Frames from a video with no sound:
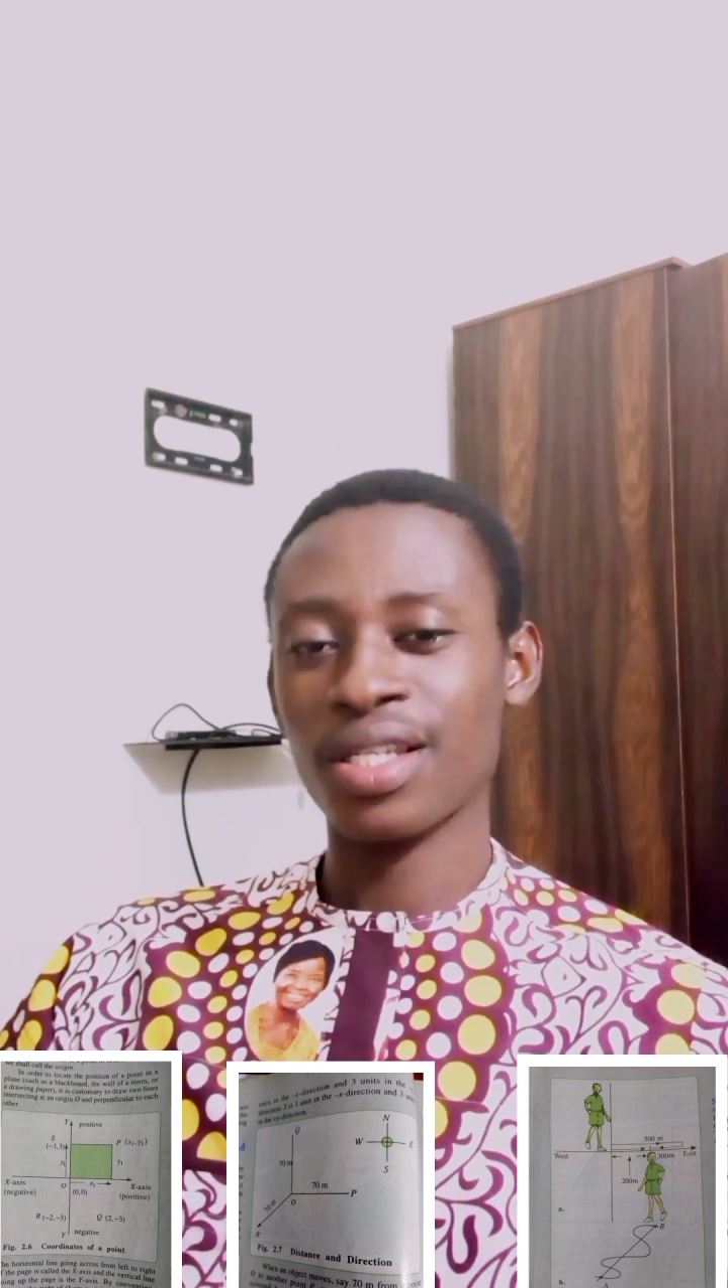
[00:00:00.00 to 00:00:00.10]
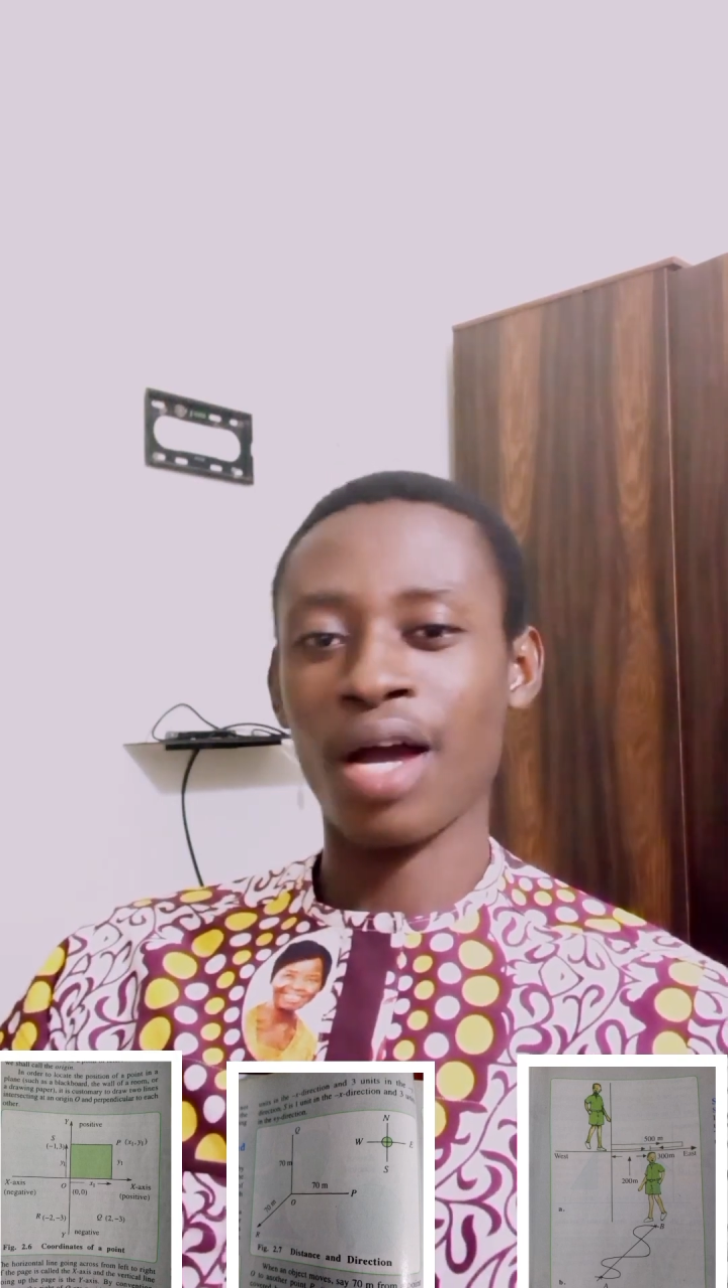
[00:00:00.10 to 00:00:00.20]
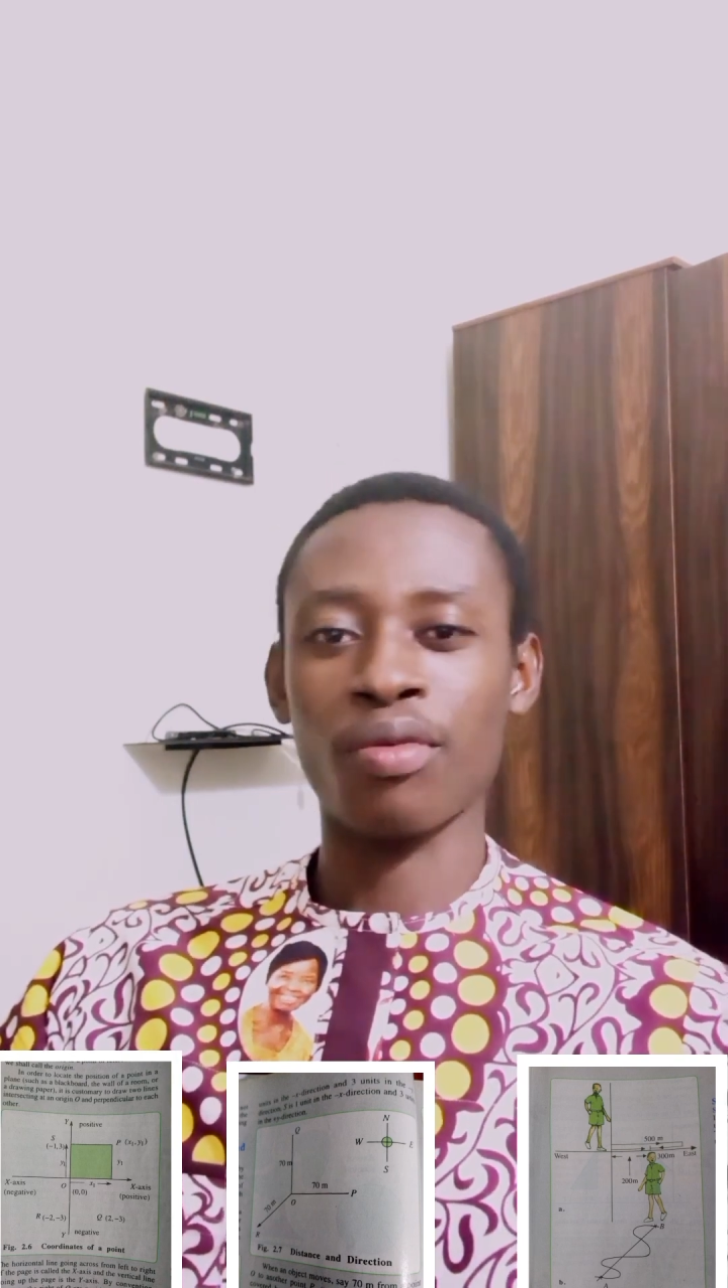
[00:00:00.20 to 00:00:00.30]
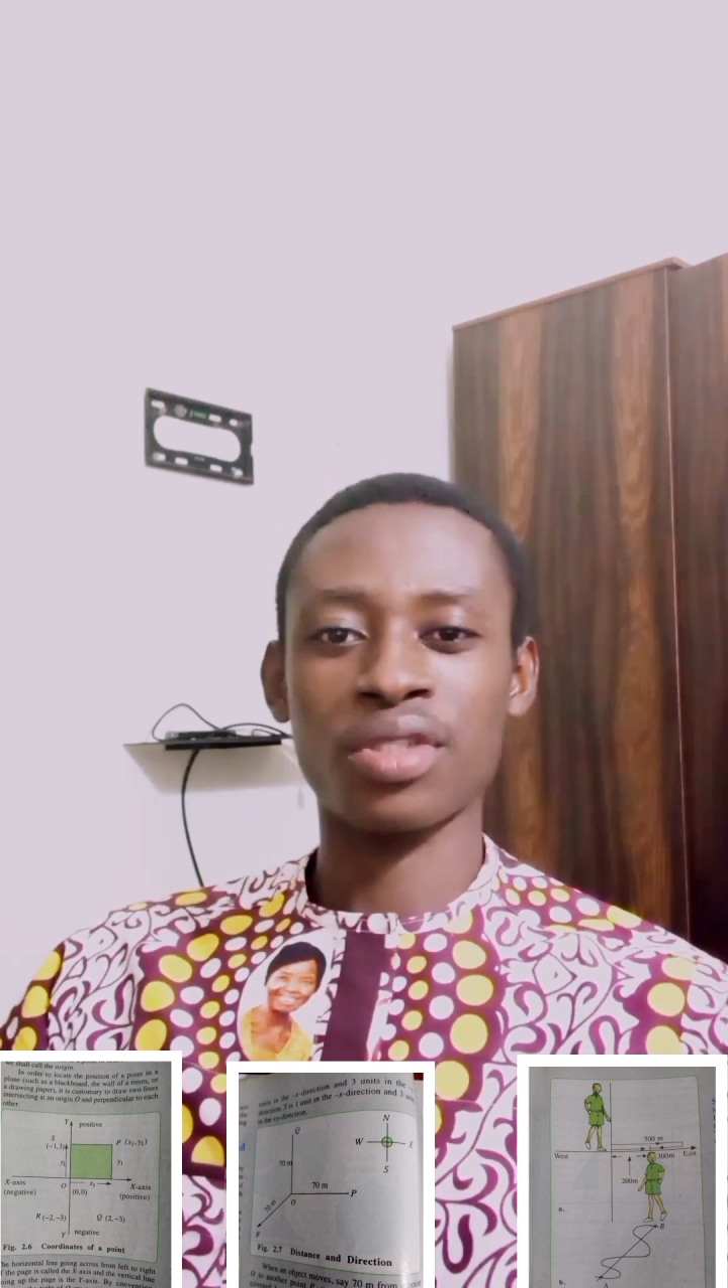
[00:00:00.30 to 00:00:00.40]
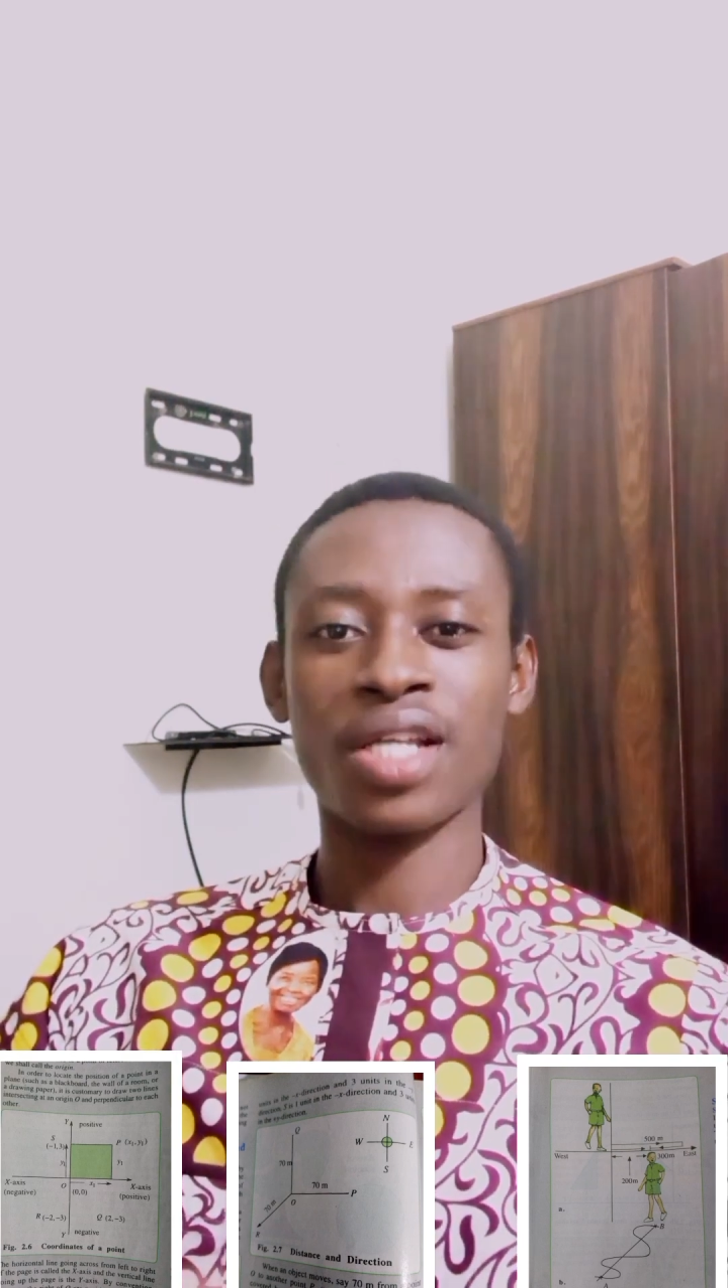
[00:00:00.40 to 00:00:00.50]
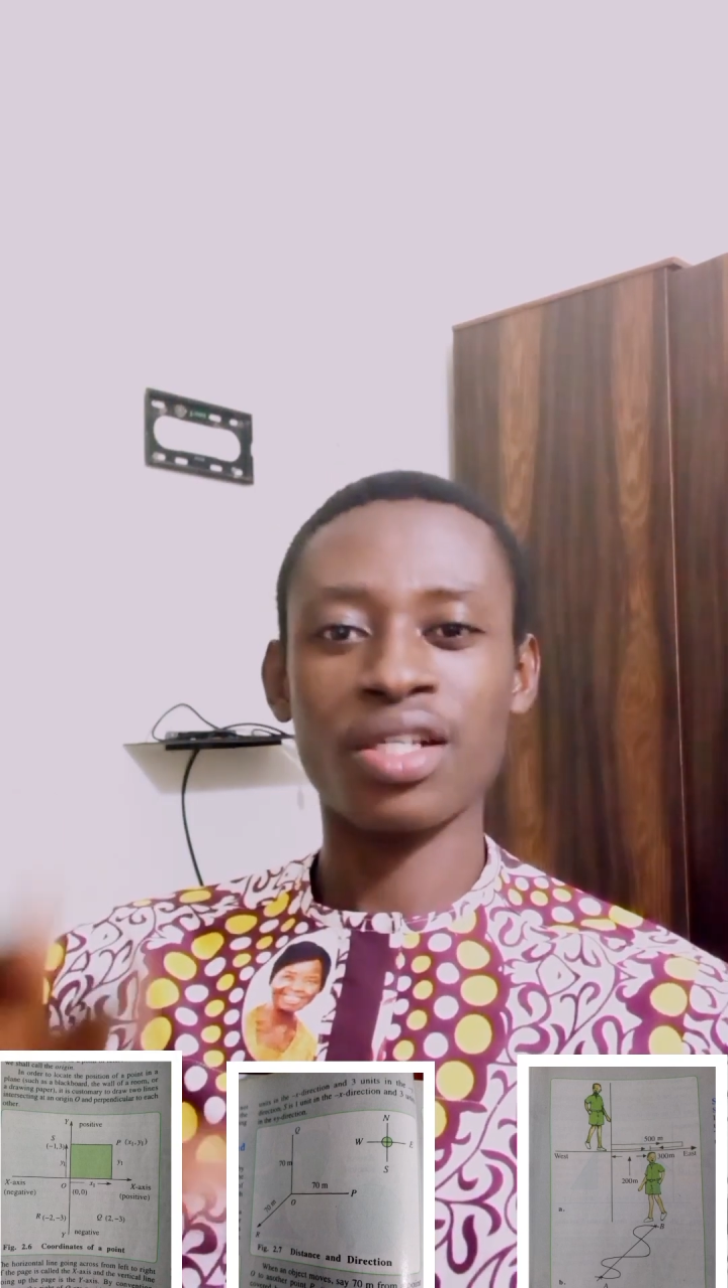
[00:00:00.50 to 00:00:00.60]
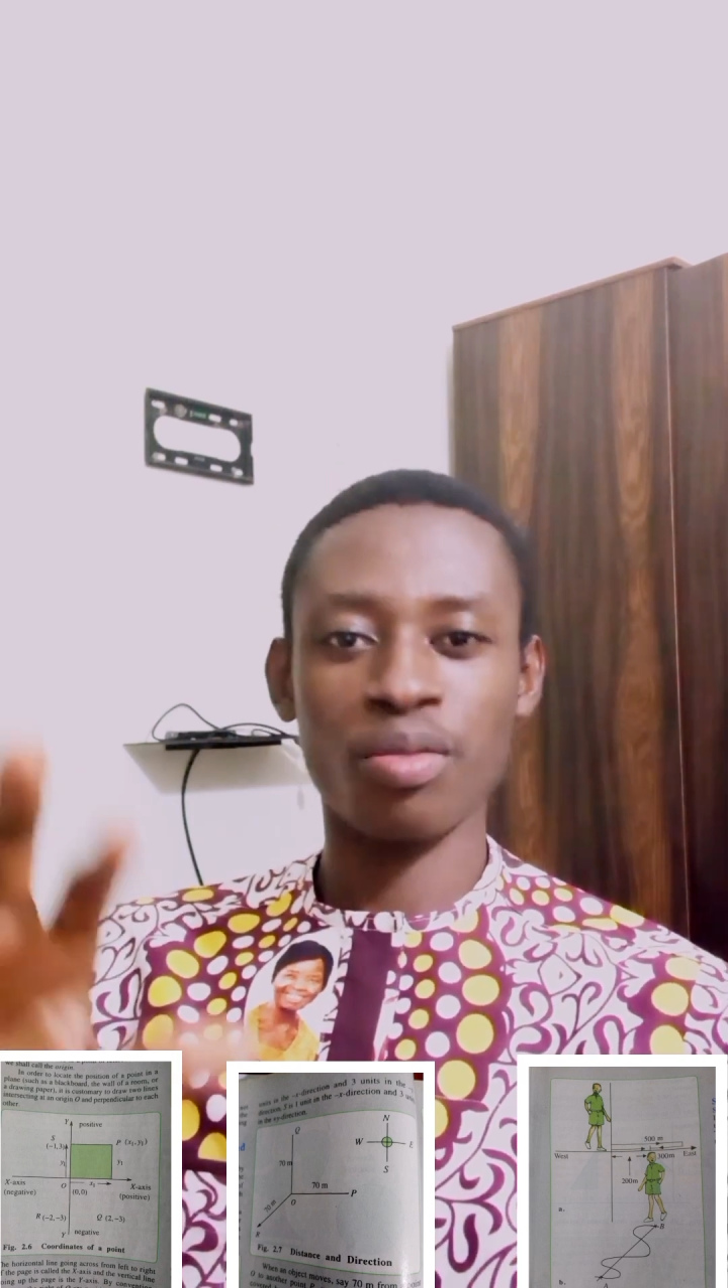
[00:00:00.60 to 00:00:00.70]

I will start